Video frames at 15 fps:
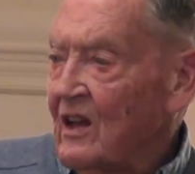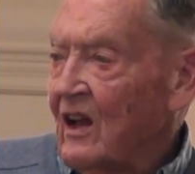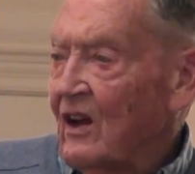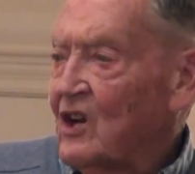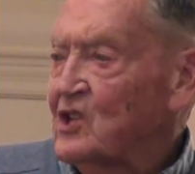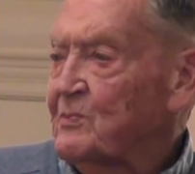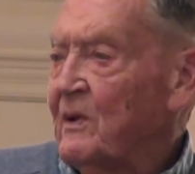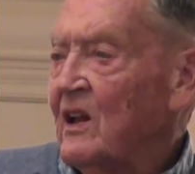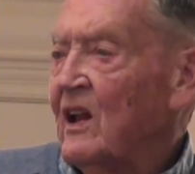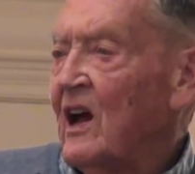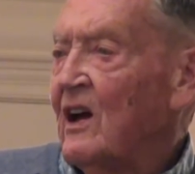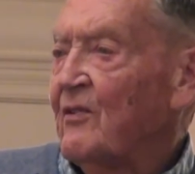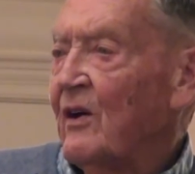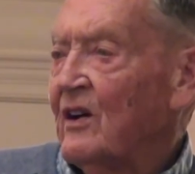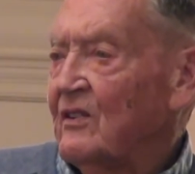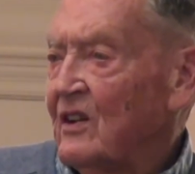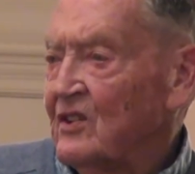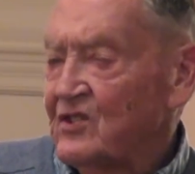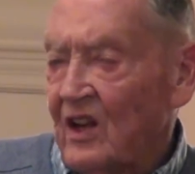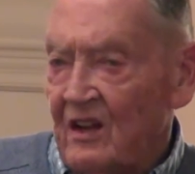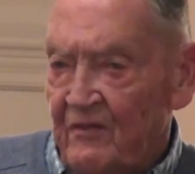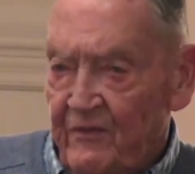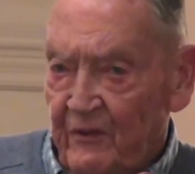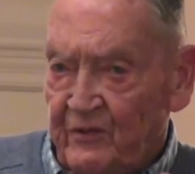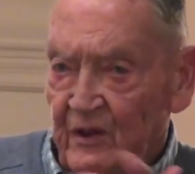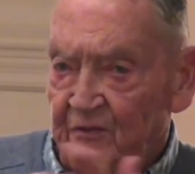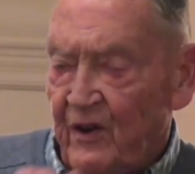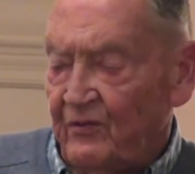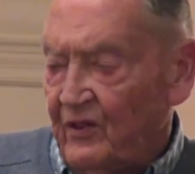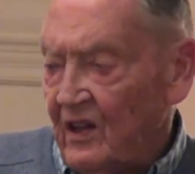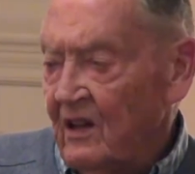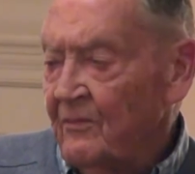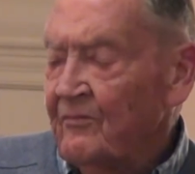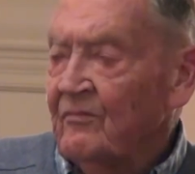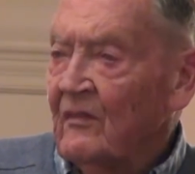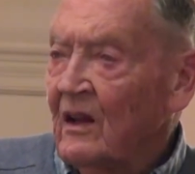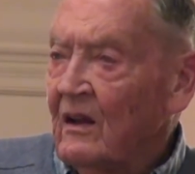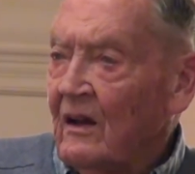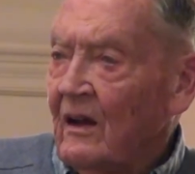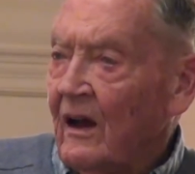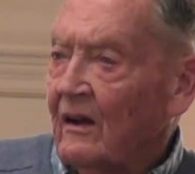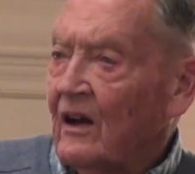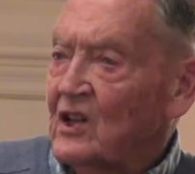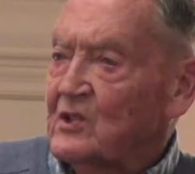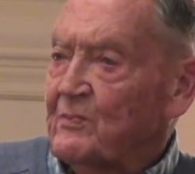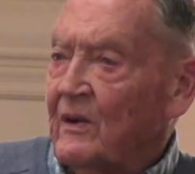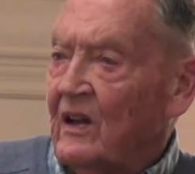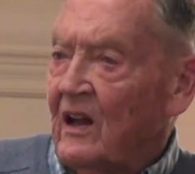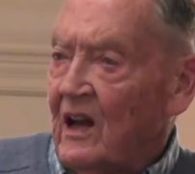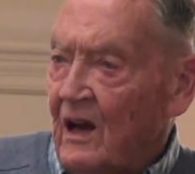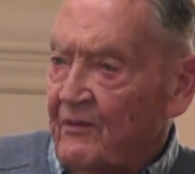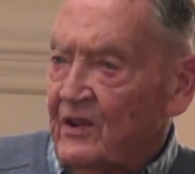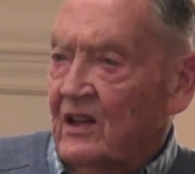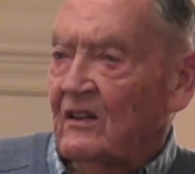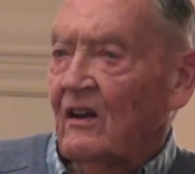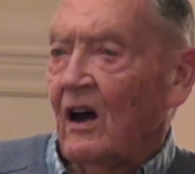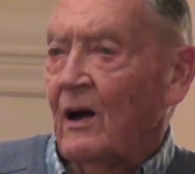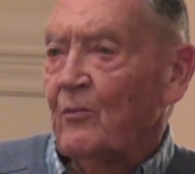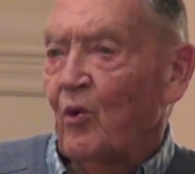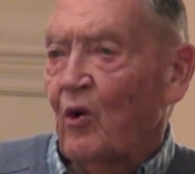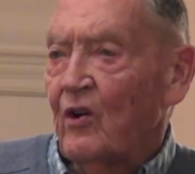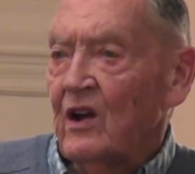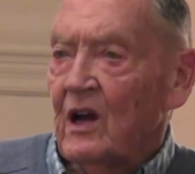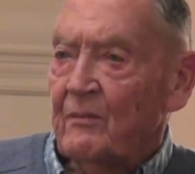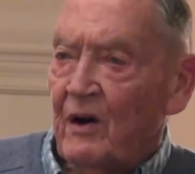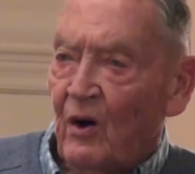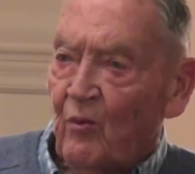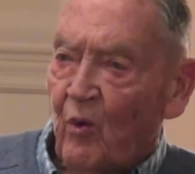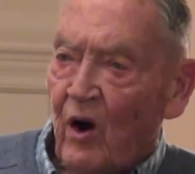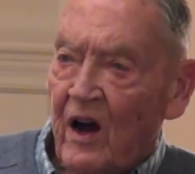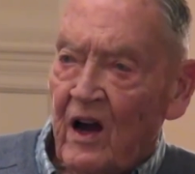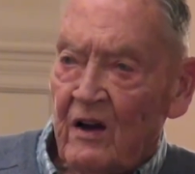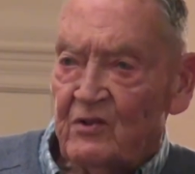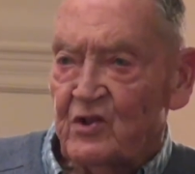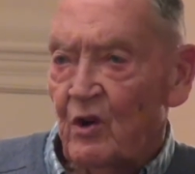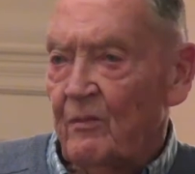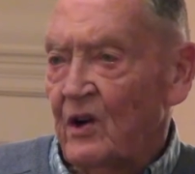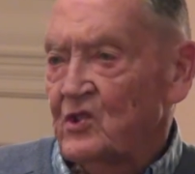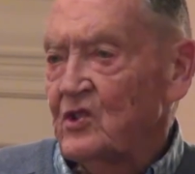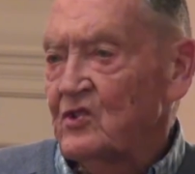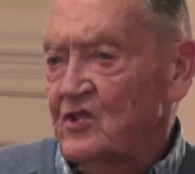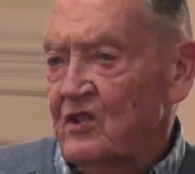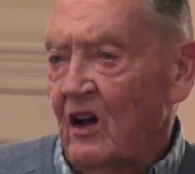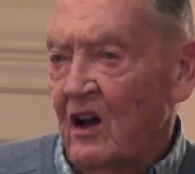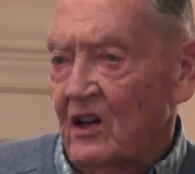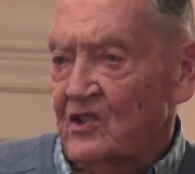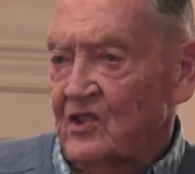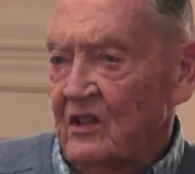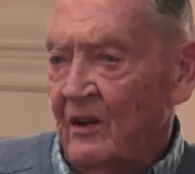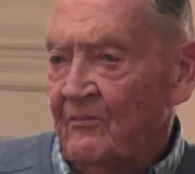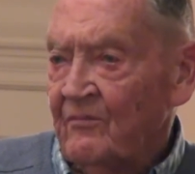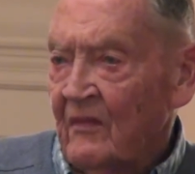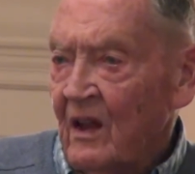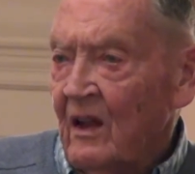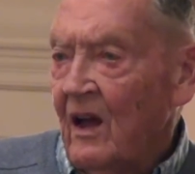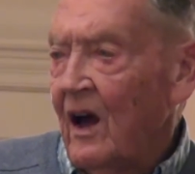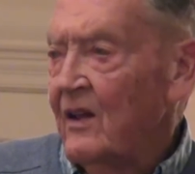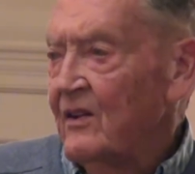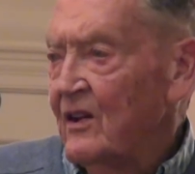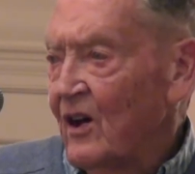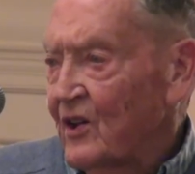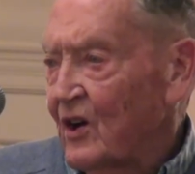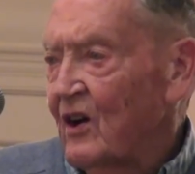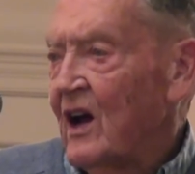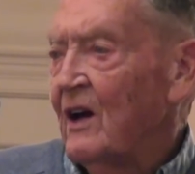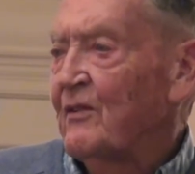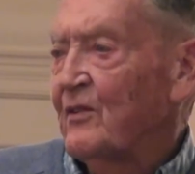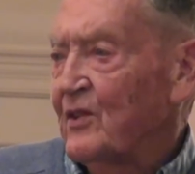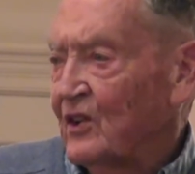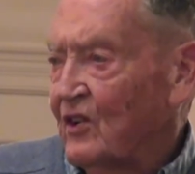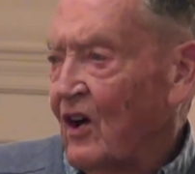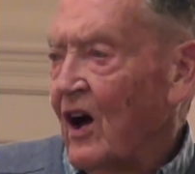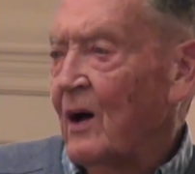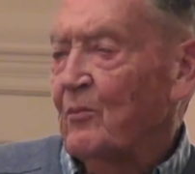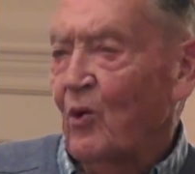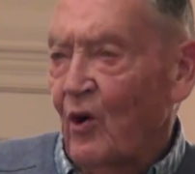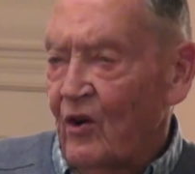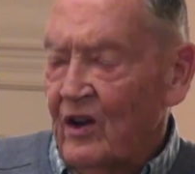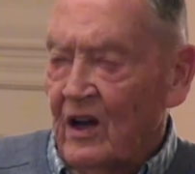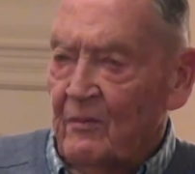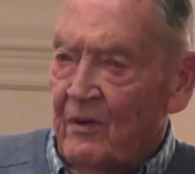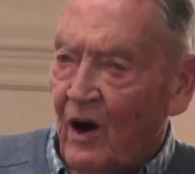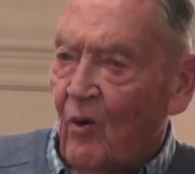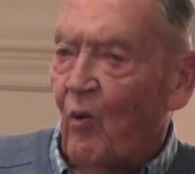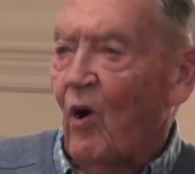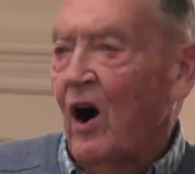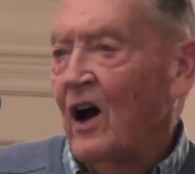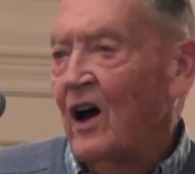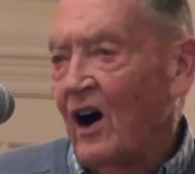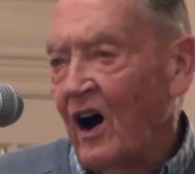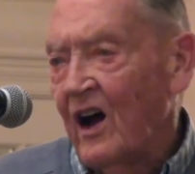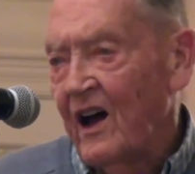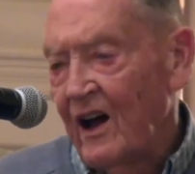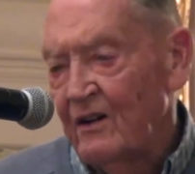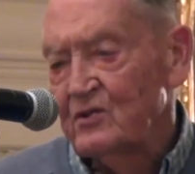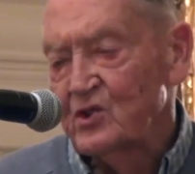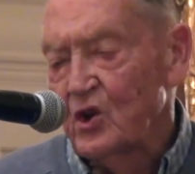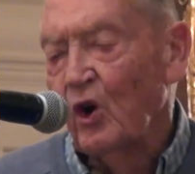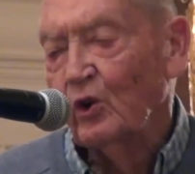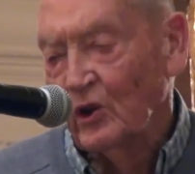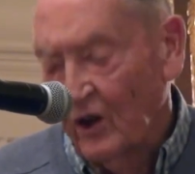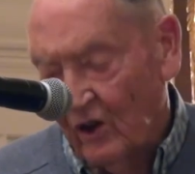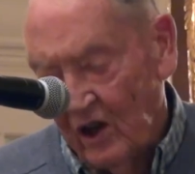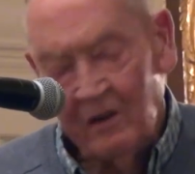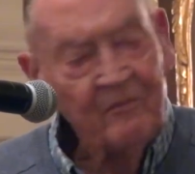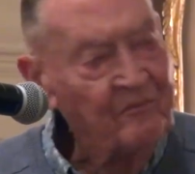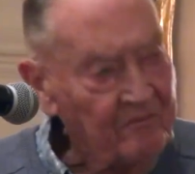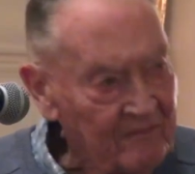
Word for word: I spend half. I said 50-50, and I spend half of the time worrying about why I have so much in stocks, and the other half of the time worrying about why I have so little.